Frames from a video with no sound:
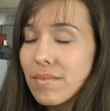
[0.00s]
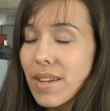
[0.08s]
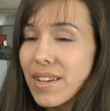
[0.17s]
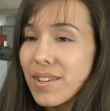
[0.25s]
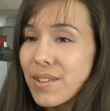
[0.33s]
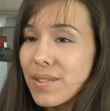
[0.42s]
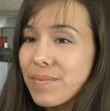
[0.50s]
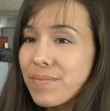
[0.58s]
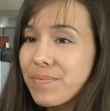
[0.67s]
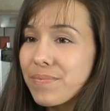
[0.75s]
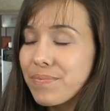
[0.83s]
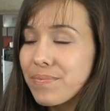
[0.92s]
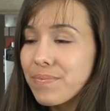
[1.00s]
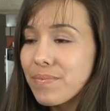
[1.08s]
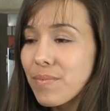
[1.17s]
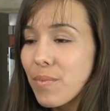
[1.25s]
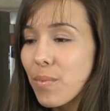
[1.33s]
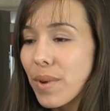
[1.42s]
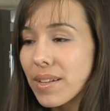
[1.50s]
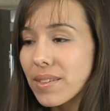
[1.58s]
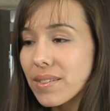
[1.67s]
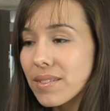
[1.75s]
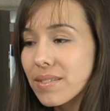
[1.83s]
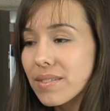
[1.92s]
I know. Well,
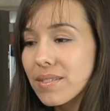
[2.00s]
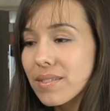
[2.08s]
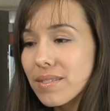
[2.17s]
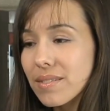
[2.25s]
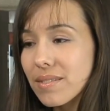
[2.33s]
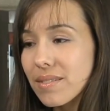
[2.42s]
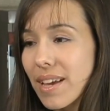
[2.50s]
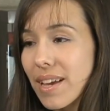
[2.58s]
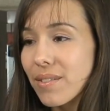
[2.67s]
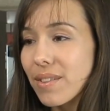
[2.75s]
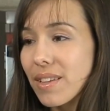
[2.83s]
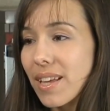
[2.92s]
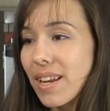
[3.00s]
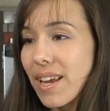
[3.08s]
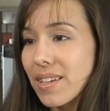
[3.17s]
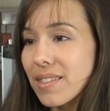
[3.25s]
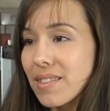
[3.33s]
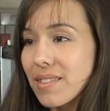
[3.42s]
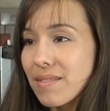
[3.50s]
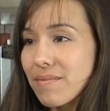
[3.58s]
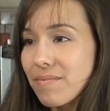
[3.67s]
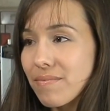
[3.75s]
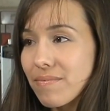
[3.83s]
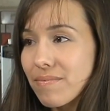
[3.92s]
I don't think that ex
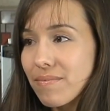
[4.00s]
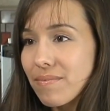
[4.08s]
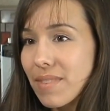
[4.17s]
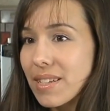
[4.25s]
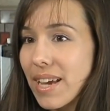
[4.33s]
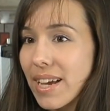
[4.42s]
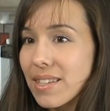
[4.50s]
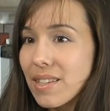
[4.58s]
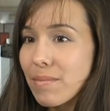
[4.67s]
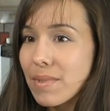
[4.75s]
attacks them